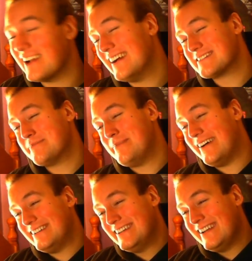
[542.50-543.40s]
guys,
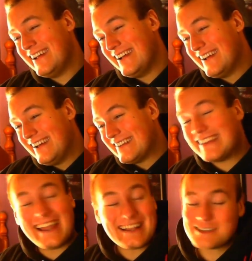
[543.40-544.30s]
but
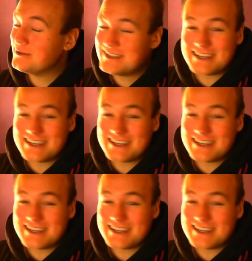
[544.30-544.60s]
that's all the